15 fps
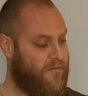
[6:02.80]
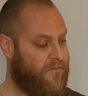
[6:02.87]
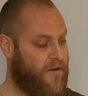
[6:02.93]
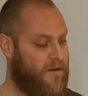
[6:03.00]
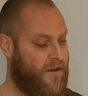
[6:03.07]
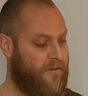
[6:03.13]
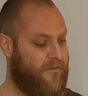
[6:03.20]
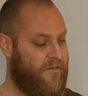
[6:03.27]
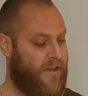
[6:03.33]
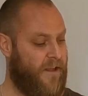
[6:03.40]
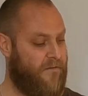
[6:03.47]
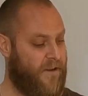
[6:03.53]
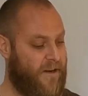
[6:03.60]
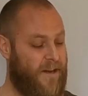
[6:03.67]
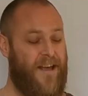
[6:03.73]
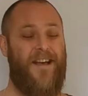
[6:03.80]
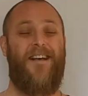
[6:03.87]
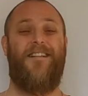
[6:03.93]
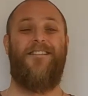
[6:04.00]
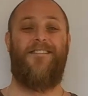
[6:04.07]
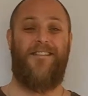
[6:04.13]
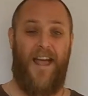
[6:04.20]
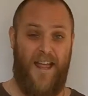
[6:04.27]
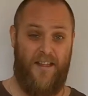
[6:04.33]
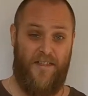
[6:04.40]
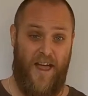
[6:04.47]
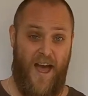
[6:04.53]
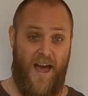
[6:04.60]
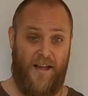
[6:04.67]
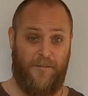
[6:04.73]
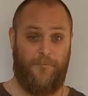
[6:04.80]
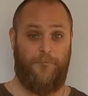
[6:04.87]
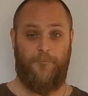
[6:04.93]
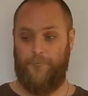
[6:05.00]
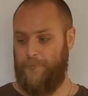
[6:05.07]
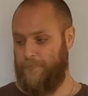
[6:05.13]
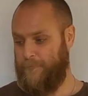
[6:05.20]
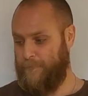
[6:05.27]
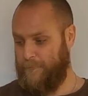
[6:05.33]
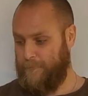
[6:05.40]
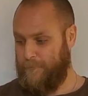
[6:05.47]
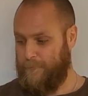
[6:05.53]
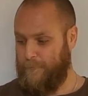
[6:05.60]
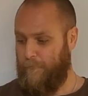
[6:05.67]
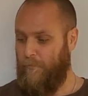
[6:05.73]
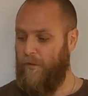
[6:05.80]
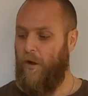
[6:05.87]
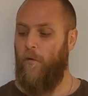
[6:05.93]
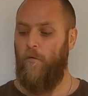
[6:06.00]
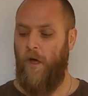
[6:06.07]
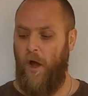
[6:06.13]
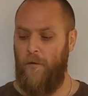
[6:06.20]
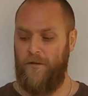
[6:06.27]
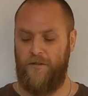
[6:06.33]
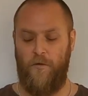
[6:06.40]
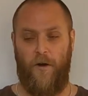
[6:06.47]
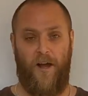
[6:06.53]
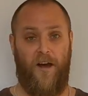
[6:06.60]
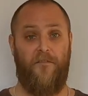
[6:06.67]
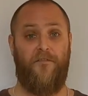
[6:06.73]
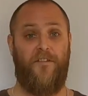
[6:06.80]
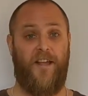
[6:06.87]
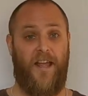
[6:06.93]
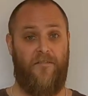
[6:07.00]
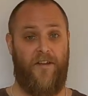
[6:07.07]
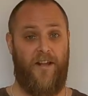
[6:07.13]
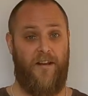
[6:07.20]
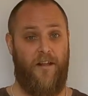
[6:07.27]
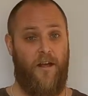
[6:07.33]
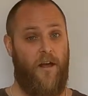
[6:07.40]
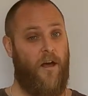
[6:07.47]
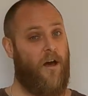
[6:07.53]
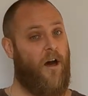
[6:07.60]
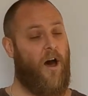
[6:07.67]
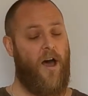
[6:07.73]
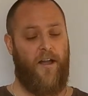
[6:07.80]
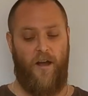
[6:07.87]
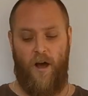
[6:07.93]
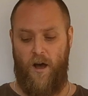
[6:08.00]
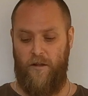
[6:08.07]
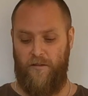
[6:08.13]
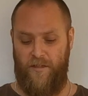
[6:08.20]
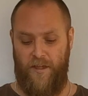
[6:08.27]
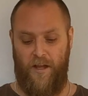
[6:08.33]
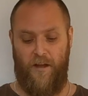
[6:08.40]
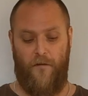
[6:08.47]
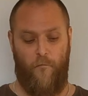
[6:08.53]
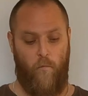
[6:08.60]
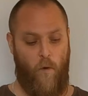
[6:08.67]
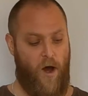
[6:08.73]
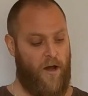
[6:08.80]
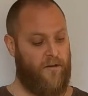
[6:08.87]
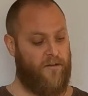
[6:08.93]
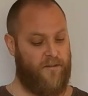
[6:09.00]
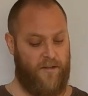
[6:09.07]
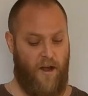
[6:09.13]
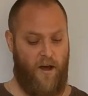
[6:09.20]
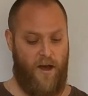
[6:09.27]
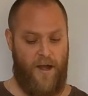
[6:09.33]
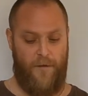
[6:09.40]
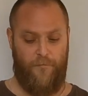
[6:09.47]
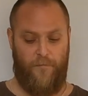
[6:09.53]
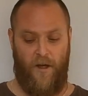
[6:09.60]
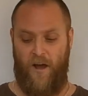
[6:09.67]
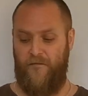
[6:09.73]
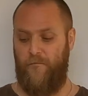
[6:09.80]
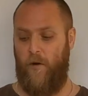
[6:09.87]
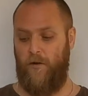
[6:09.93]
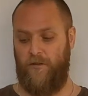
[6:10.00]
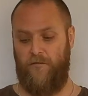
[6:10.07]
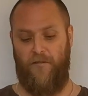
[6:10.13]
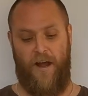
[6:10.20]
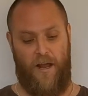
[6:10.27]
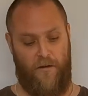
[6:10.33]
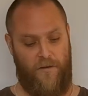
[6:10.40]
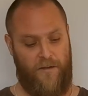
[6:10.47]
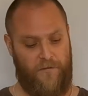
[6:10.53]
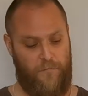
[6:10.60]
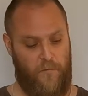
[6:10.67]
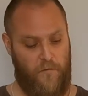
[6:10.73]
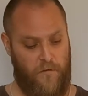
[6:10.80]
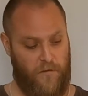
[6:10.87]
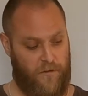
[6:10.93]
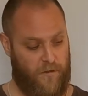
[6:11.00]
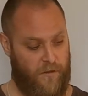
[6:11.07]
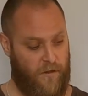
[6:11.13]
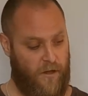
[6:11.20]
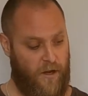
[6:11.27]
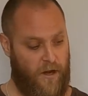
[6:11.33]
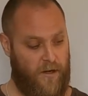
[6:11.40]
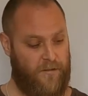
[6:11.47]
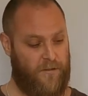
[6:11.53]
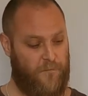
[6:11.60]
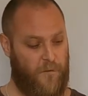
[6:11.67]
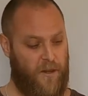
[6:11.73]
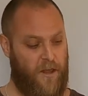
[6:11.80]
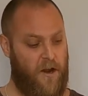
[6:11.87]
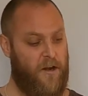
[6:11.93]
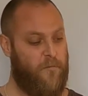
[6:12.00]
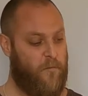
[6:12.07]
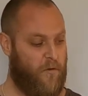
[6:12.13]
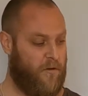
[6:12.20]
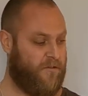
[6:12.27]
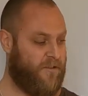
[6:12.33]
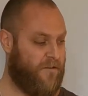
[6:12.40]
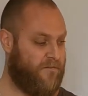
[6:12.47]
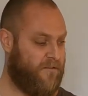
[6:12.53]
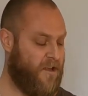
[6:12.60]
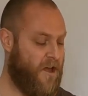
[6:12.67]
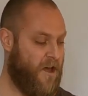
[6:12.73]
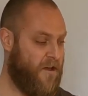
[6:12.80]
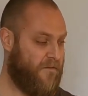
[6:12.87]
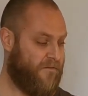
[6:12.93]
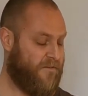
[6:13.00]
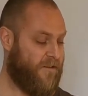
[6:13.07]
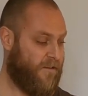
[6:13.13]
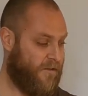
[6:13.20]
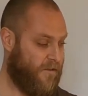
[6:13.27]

very unforgiving. Saying that, although it's quite unforgiving, I can't think of one time that I've bogged a rail on this board. This is one of the only boards I've surfed